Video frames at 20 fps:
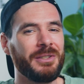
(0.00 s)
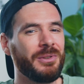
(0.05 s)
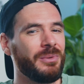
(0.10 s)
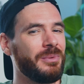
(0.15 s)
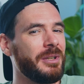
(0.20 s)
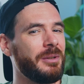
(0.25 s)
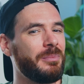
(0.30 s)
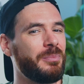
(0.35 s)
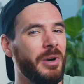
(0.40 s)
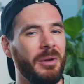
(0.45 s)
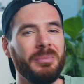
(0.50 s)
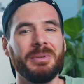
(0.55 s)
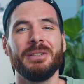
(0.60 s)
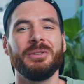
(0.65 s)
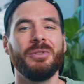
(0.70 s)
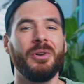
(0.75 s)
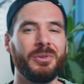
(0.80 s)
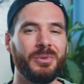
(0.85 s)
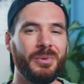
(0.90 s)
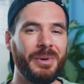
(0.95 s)
you will probably
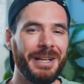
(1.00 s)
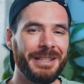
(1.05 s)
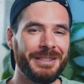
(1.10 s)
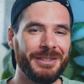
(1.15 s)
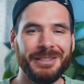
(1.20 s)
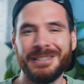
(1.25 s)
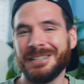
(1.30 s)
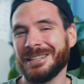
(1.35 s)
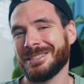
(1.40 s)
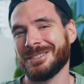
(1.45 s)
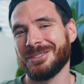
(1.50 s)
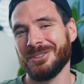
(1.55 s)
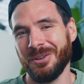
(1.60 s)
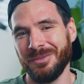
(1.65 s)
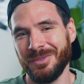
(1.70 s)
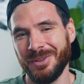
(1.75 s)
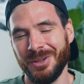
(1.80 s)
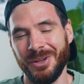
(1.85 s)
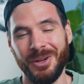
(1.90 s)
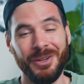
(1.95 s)
not write your next
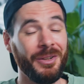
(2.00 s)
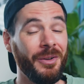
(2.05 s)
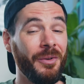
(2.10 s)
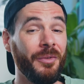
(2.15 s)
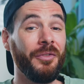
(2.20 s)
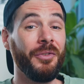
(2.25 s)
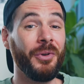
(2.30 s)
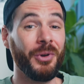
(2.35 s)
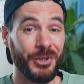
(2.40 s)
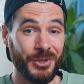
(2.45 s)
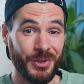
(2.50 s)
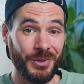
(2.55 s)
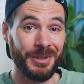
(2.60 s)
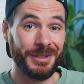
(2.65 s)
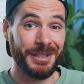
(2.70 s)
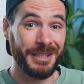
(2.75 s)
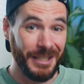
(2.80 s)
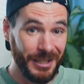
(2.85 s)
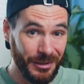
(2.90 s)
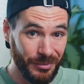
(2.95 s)
novel on a virtual
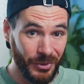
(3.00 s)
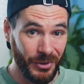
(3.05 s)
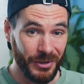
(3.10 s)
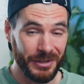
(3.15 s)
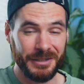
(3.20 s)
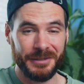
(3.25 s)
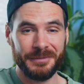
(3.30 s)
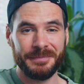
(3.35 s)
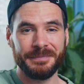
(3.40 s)
keyboard.